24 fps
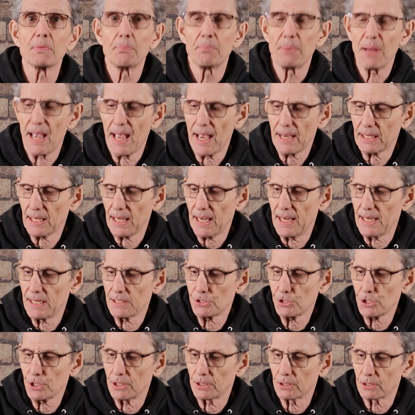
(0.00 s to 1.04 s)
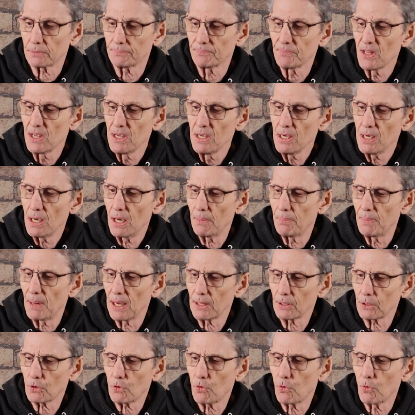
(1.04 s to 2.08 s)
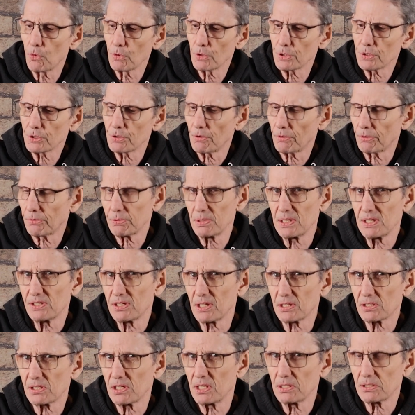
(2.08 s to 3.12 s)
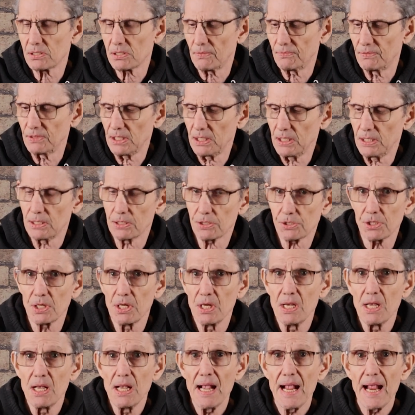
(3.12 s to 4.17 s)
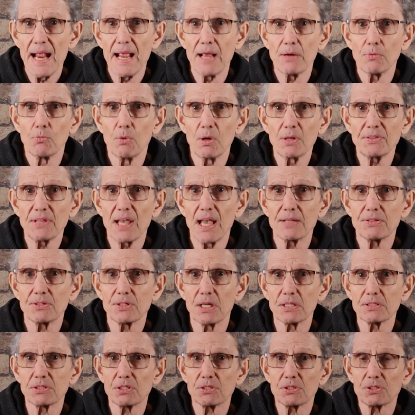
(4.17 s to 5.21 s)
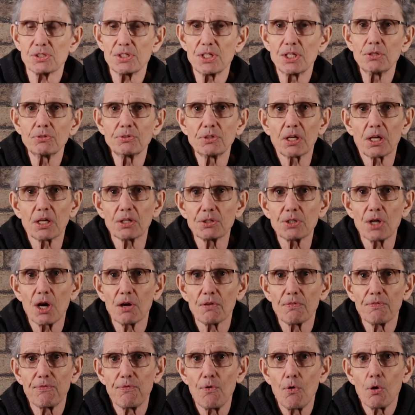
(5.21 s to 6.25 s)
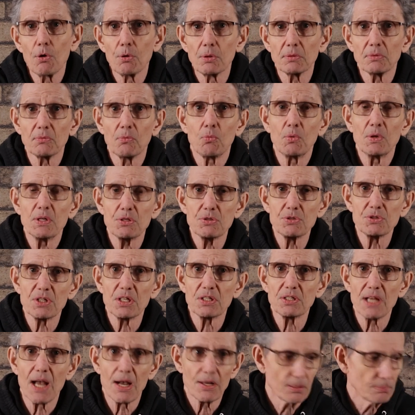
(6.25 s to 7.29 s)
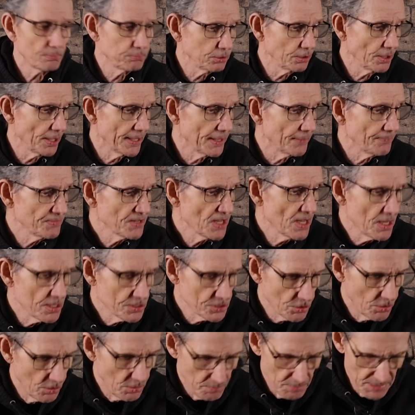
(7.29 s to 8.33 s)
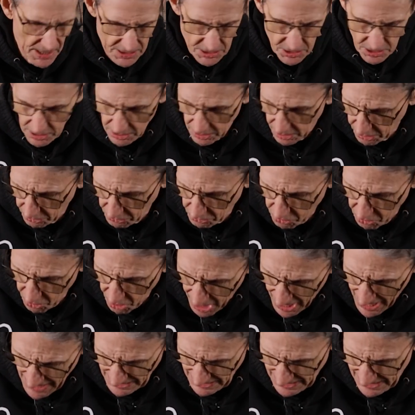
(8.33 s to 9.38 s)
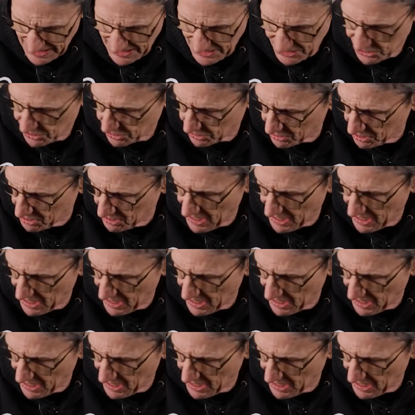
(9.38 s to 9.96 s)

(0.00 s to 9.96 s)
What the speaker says: the back edge here, about 1/4 to 3/16 of an inch. And what that does is tilt the guitar forward when you sit down and play it, so it makes it a lot easier to